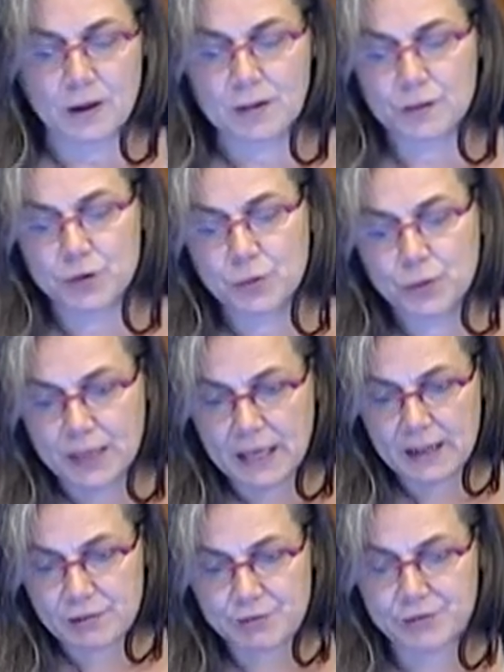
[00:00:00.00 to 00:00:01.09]
So we
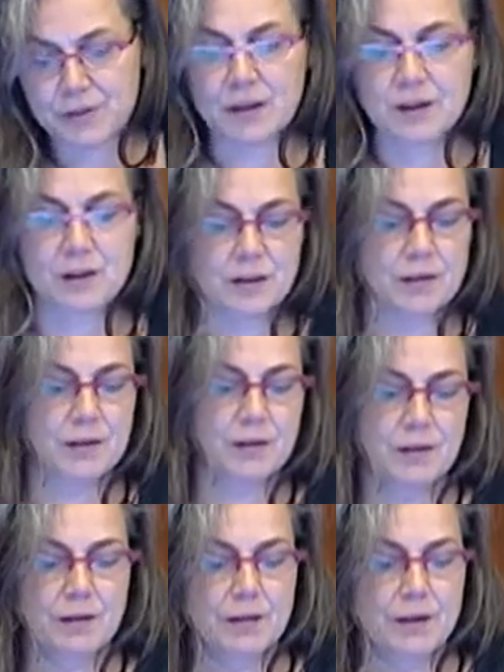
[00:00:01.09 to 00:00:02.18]
have
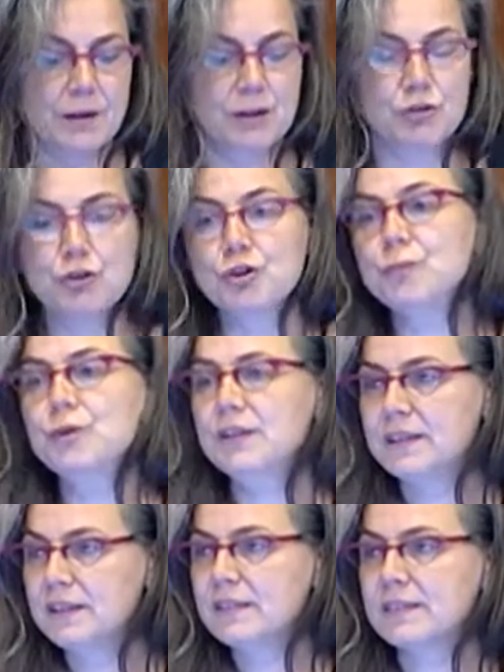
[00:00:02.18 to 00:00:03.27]
uh, two
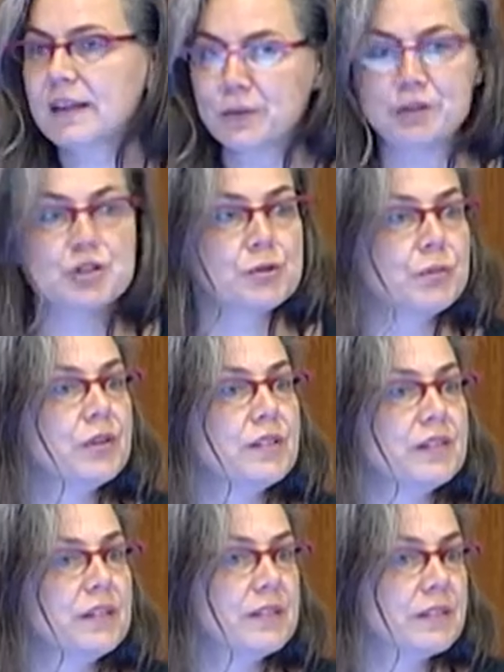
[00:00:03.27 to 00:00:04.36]
communities, language
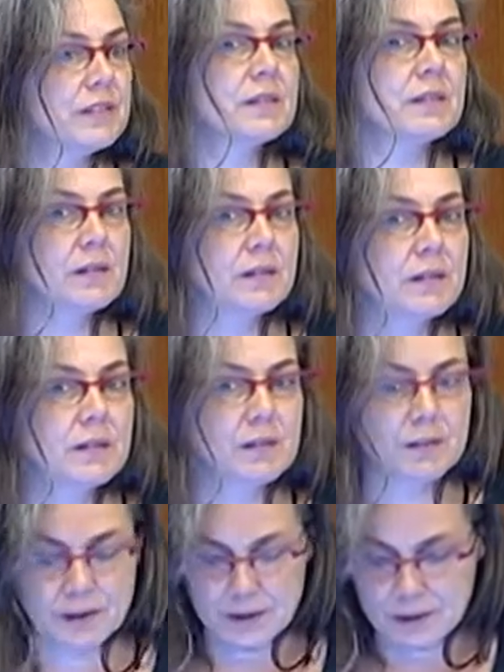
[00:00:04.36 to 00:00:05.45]
communities,
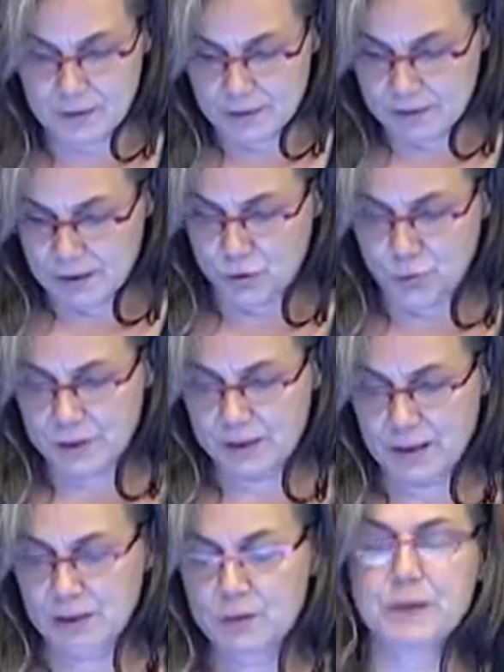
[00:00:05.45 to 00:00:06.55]
uh, uh, at the one
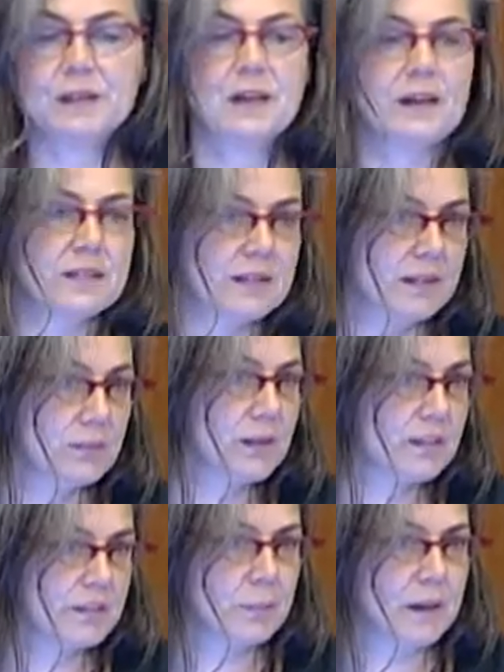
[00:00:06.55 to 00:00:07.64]
hand, but 19
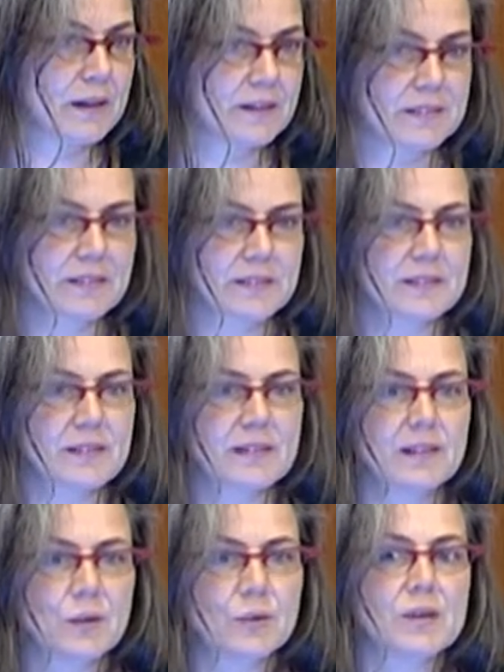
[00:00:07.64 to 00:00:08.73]
municipalities, and
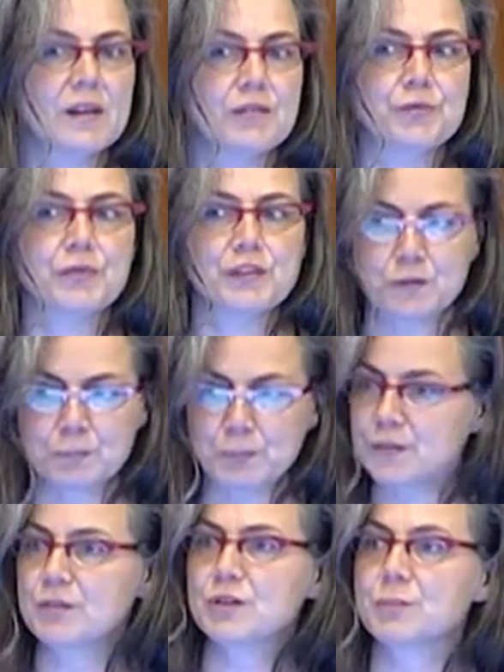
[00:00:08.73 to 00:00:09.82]
they all have
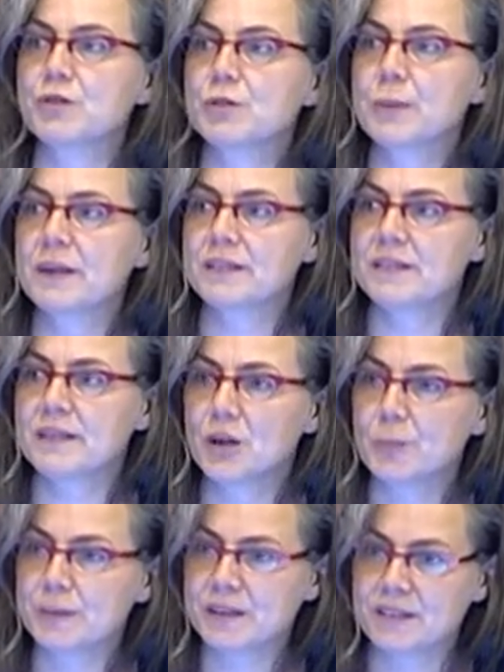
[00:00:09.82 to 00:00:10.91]
responsibilities and
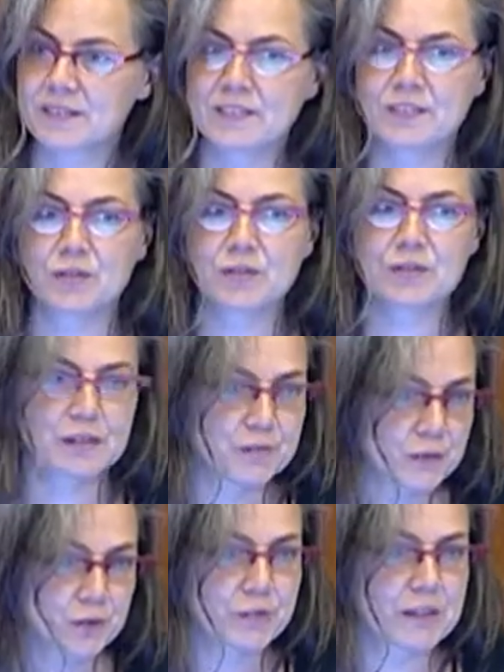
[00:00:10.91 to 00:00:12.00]
competences on dif
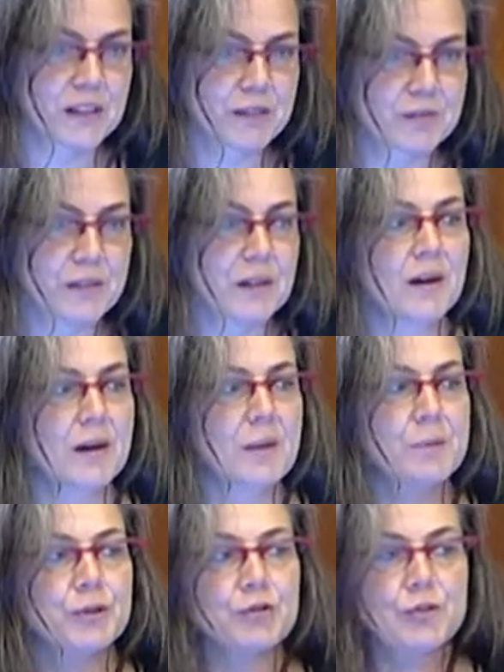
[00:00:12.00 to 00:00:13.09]
different level,
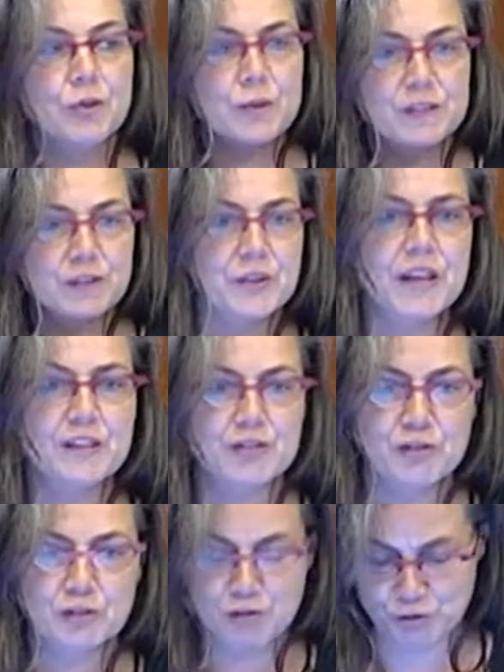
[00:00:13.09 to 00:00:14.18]
but not always
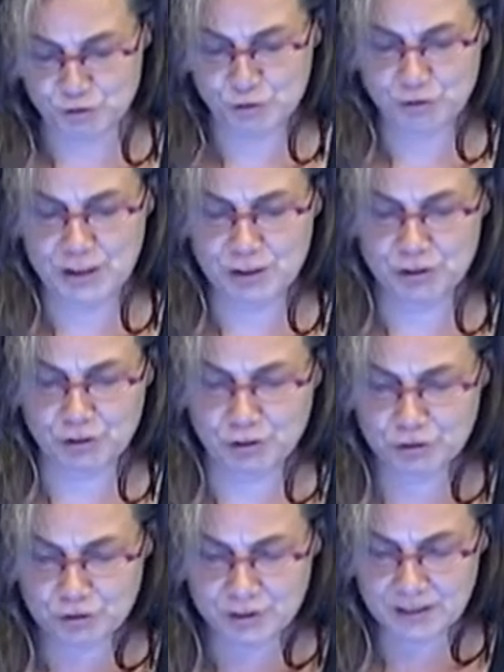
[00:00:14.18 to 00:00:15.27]
connected to each other.
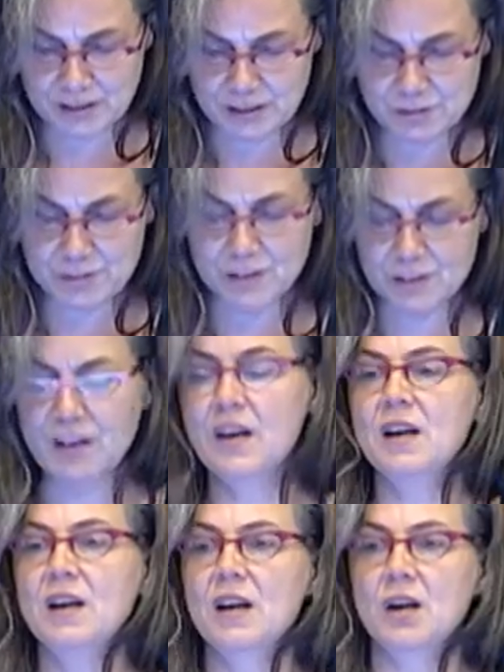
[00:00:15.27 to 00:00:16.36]
So that gives us
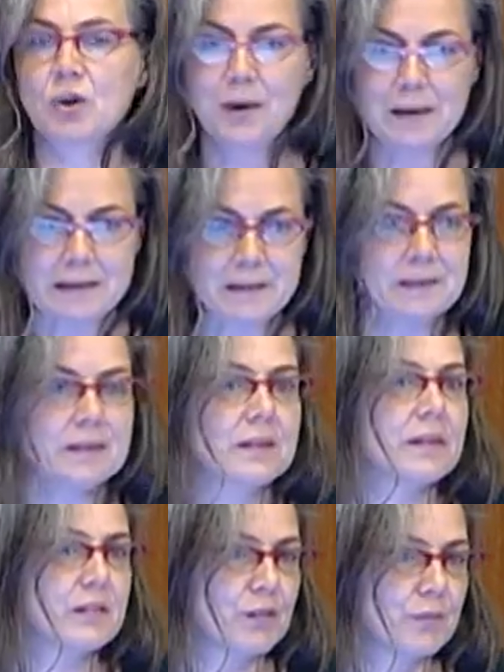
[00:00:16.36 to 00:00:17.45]
a quite
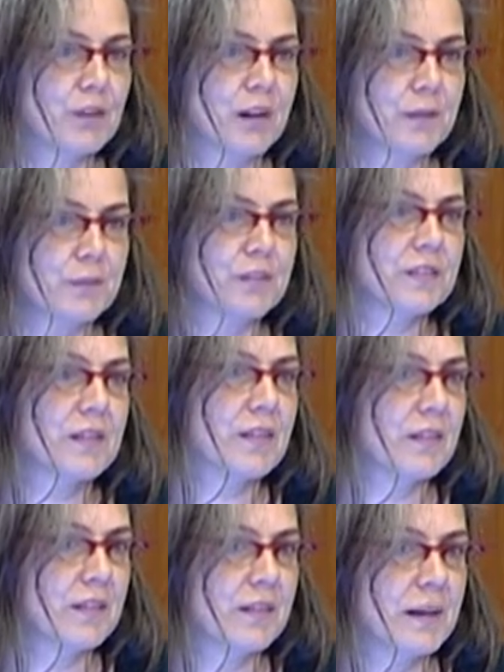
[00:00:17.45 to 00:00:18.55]
uh, sometimes
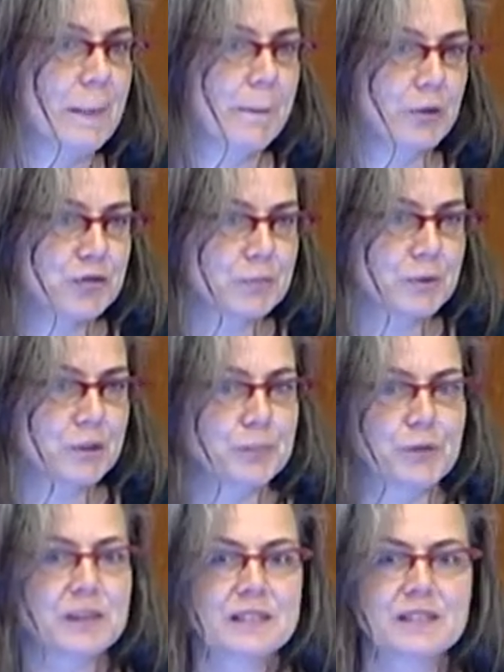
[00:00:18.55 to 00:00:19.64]
uh, impossible
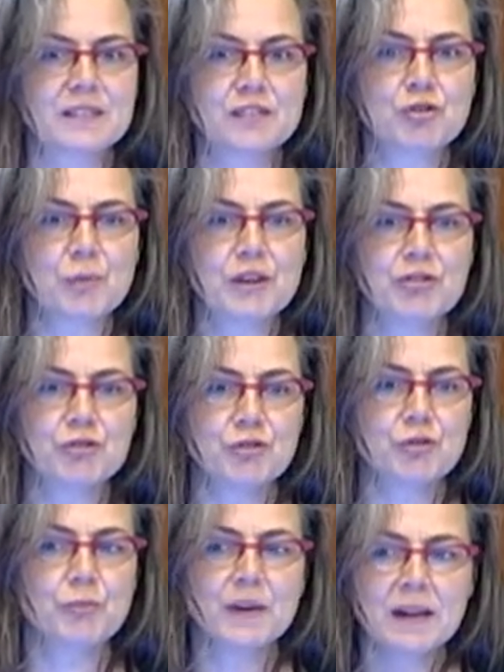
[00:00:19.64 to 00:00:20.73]
political situation
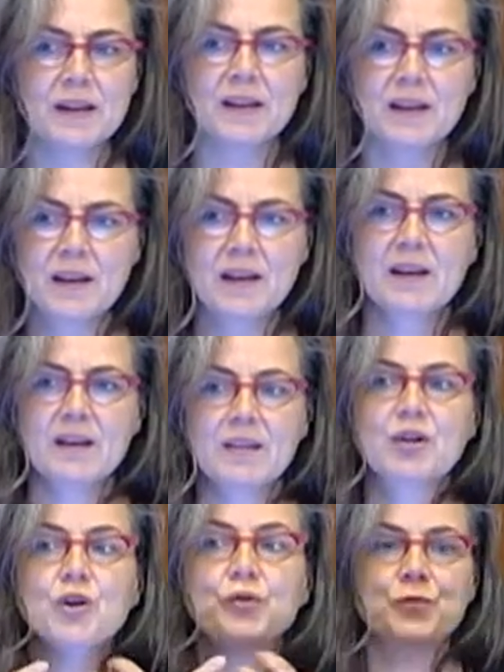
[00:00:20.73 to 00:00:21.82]
to really uh,
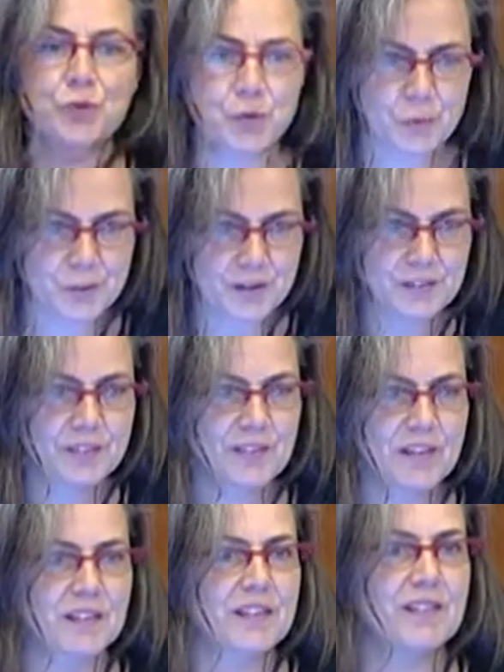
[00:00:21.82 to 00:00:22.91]
go forward
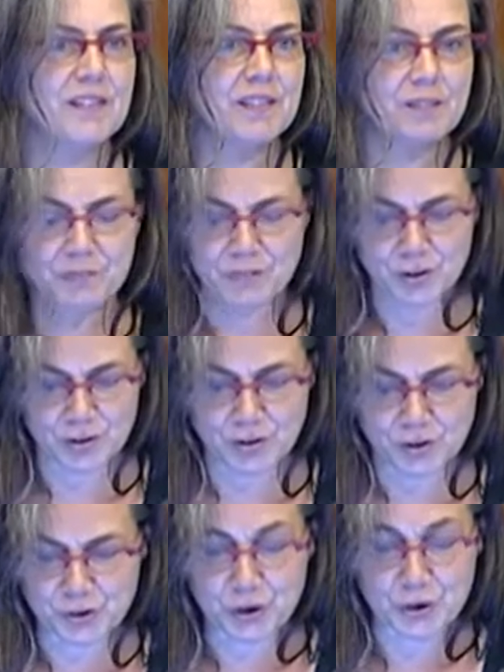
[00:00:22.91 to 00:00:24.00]
um, uh,
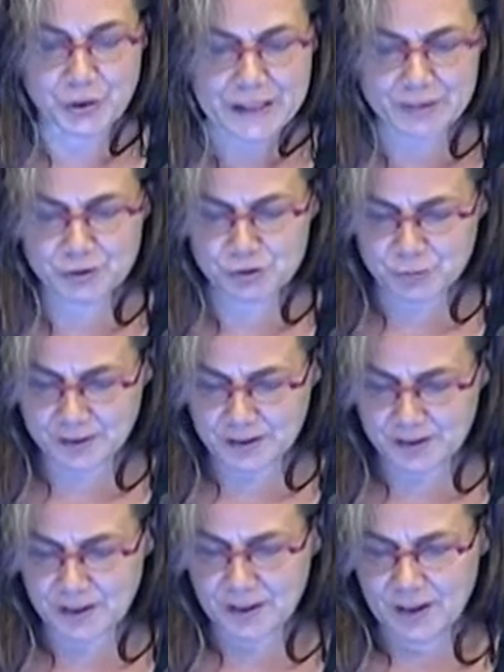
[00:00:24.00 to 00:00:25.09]
on a coherent
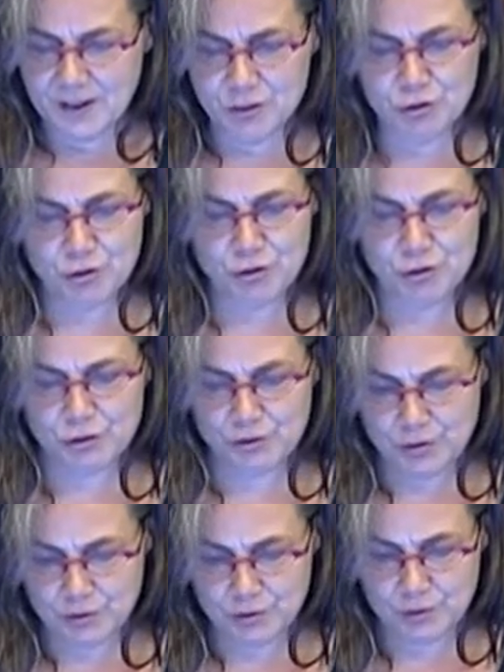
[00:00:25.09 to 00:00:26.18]
way to
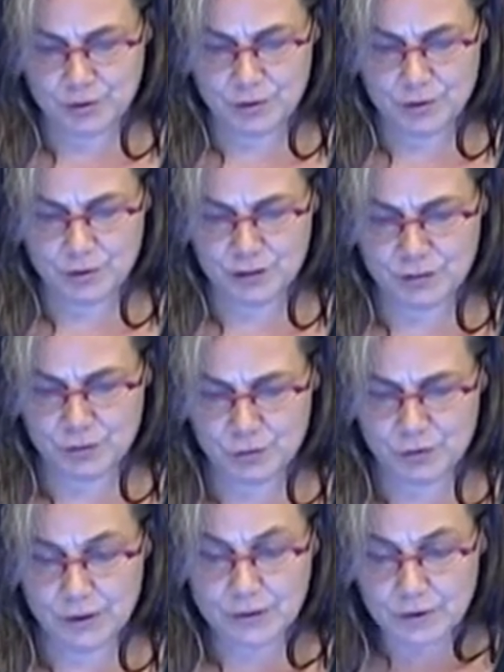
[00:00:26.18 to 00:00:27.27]
certain
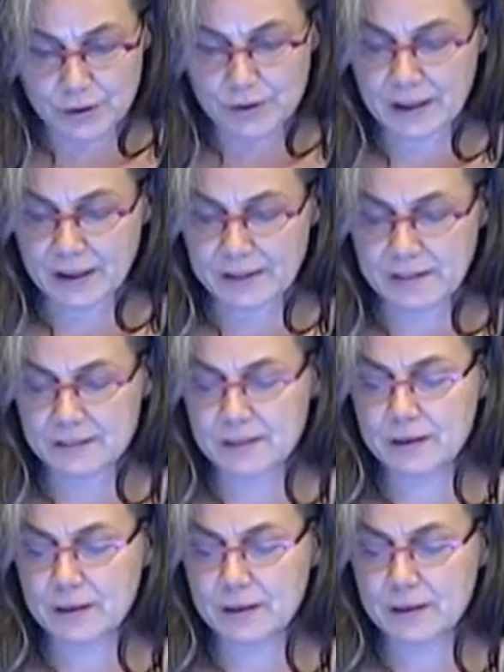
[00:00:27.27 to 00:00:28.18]
issues. At the other hand,